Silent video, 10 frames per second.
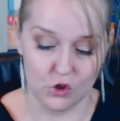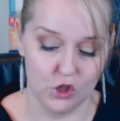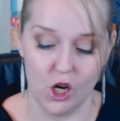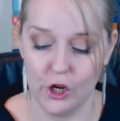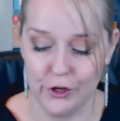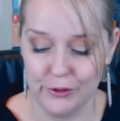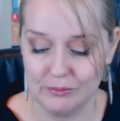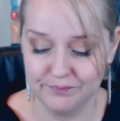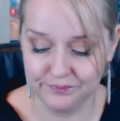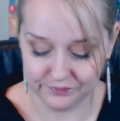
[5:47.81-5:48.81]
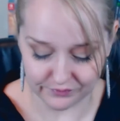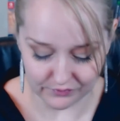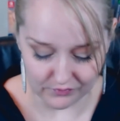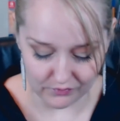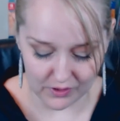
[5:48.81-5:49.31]
So
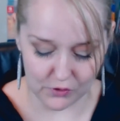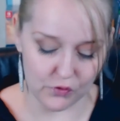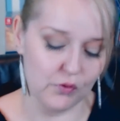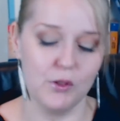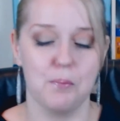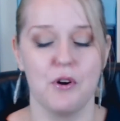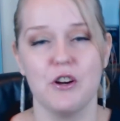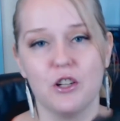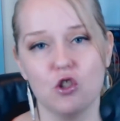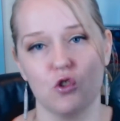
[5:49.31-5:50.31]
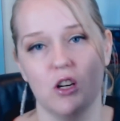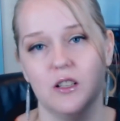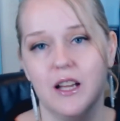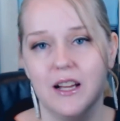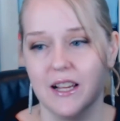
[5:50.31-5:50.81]
the Pro
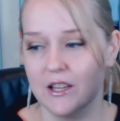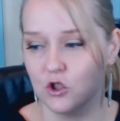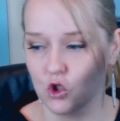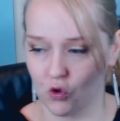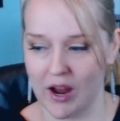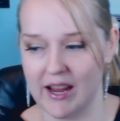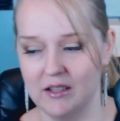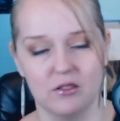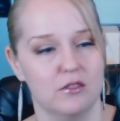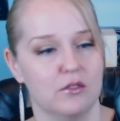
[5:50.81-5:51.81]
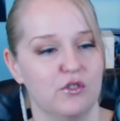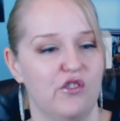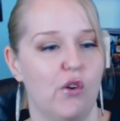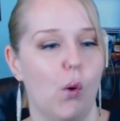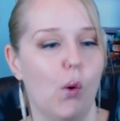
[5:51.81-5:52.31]
Controller is great
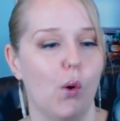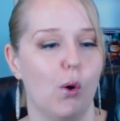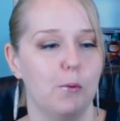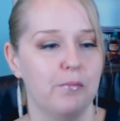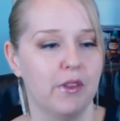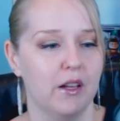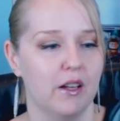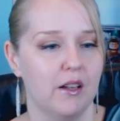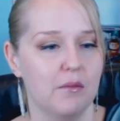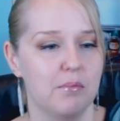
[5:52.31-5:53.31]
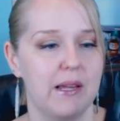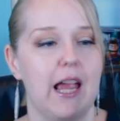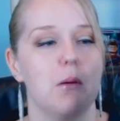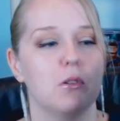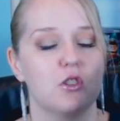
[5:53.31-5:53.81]
for
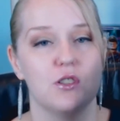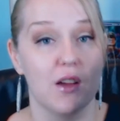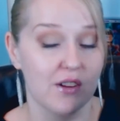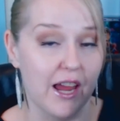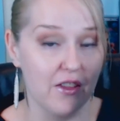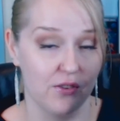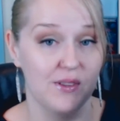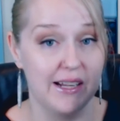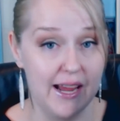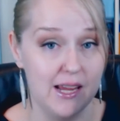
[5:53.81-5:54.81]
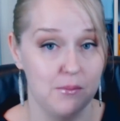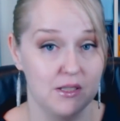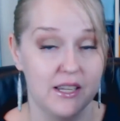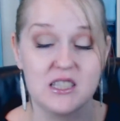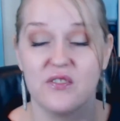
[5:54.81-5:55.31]
being able to navigate through the
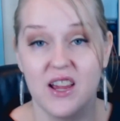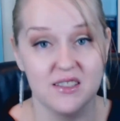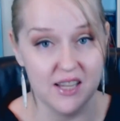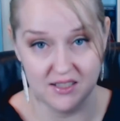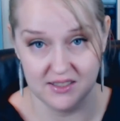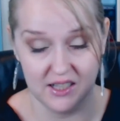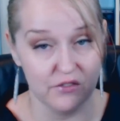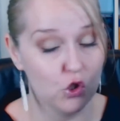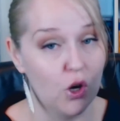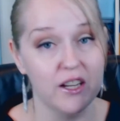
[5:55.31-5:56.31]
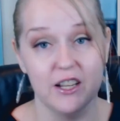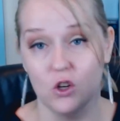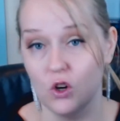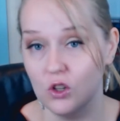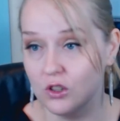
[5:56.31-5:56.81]
games. It's fantastic. I've tried it
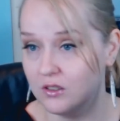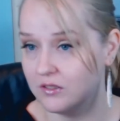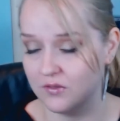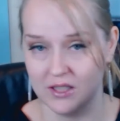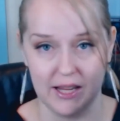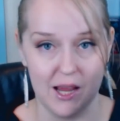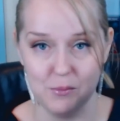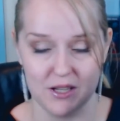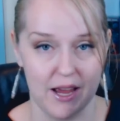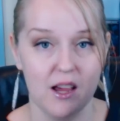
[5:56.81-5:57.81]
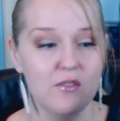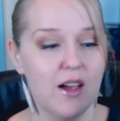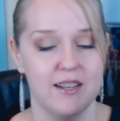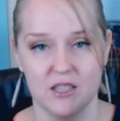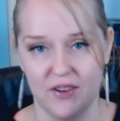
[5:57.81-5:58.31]
in all the games I
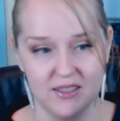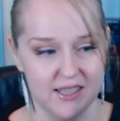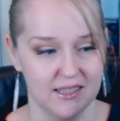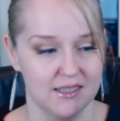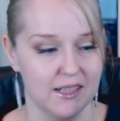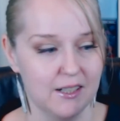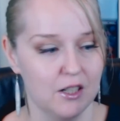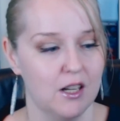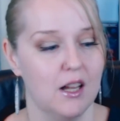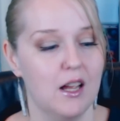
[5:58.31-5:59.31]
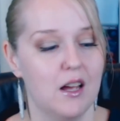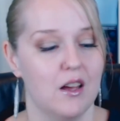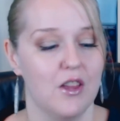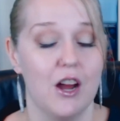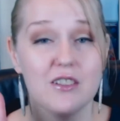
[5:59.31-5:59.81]
have, and it's fantastic.
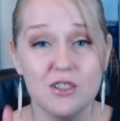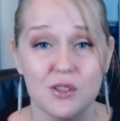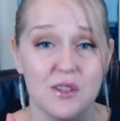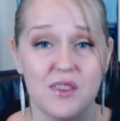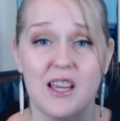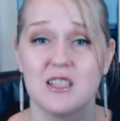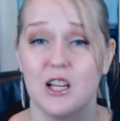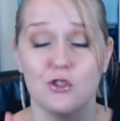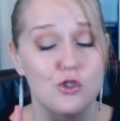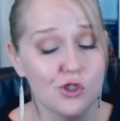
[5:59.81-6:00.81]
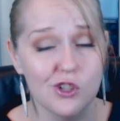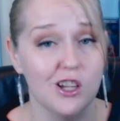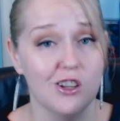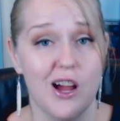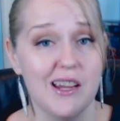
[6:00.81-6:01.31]
The only two things I do
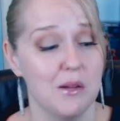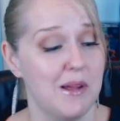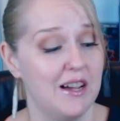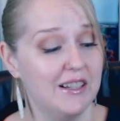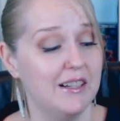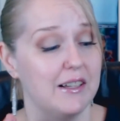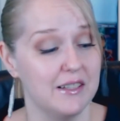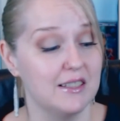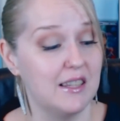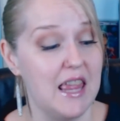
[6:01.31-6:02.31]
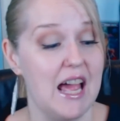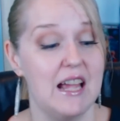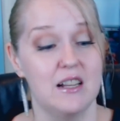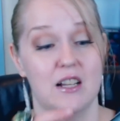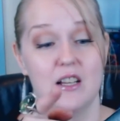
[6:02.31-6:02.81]
not like about it is
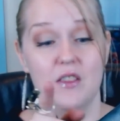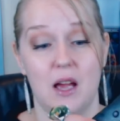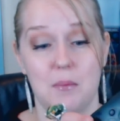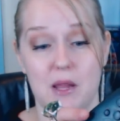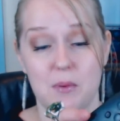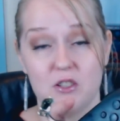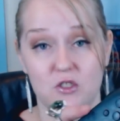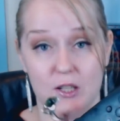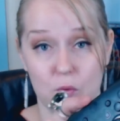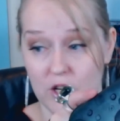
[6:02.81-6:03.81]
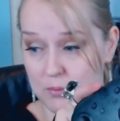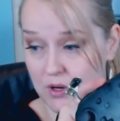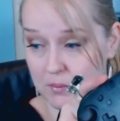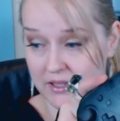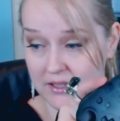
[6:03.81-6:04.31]
that amiibos don't work
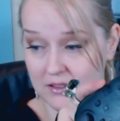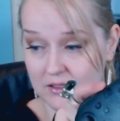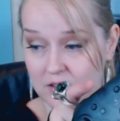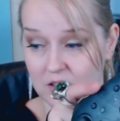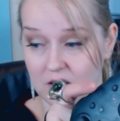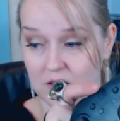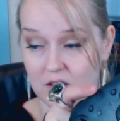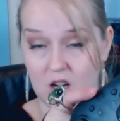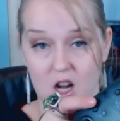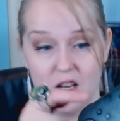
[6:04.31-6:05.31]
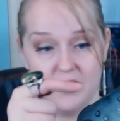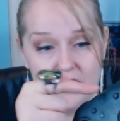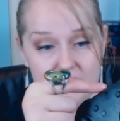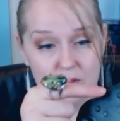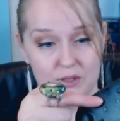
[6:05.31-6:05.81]
properly on
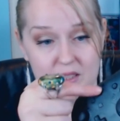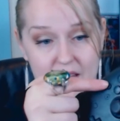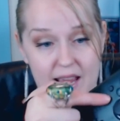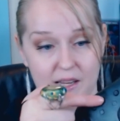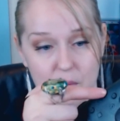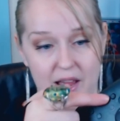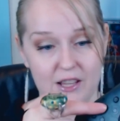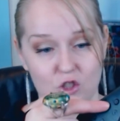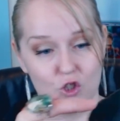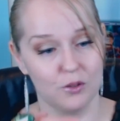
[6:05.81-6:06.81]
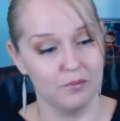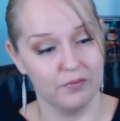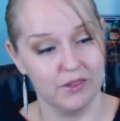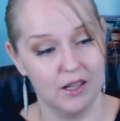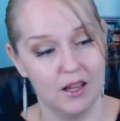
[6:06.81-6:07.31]
this little scanning patch,
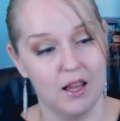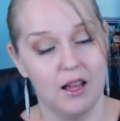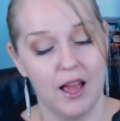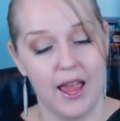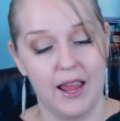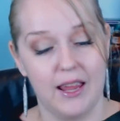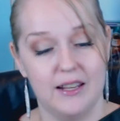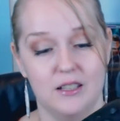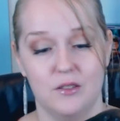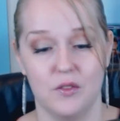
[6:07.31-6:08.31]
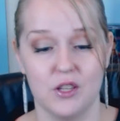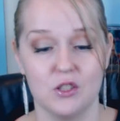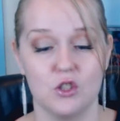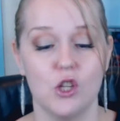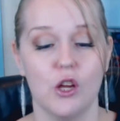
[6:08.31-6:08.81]
and
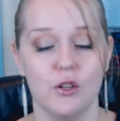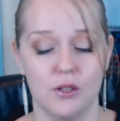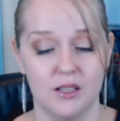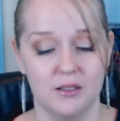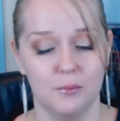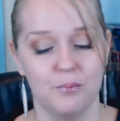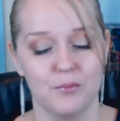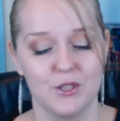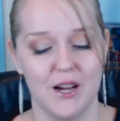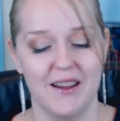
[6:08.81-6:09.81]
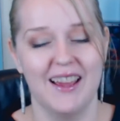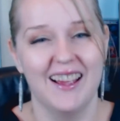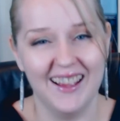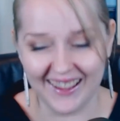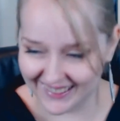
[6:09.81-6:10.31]
there's no sorry
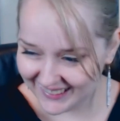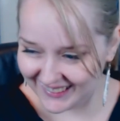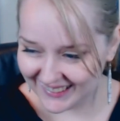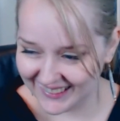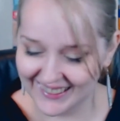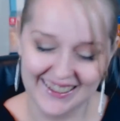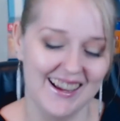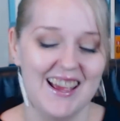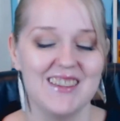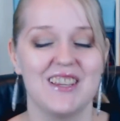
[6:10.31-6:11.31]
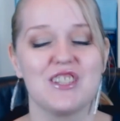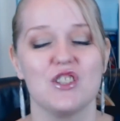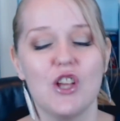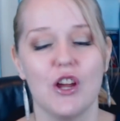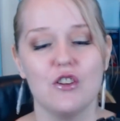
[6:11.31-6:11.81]

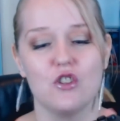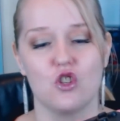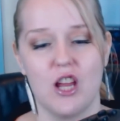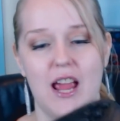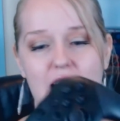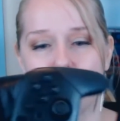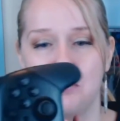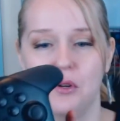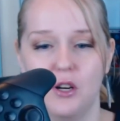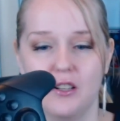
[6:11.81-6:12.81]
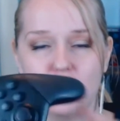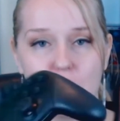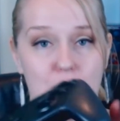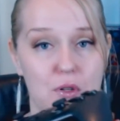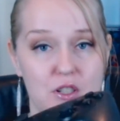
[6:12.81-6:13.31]
there's no jack port
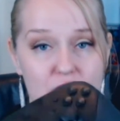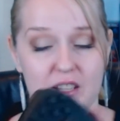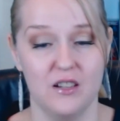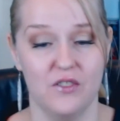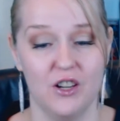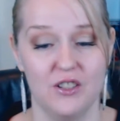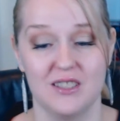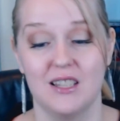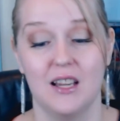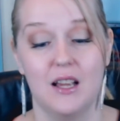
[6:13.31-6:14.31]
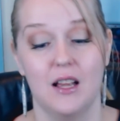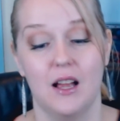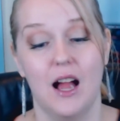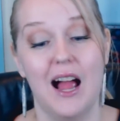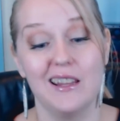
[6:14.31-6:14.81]
to put your earphones,
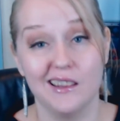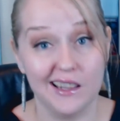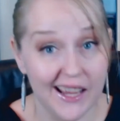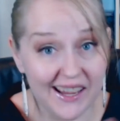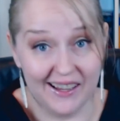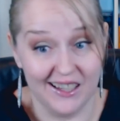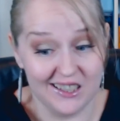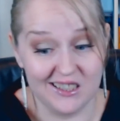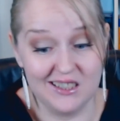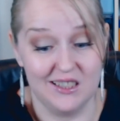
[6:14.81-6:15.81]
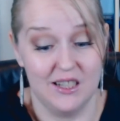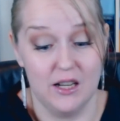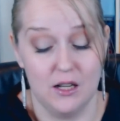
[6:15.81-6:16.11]
unless,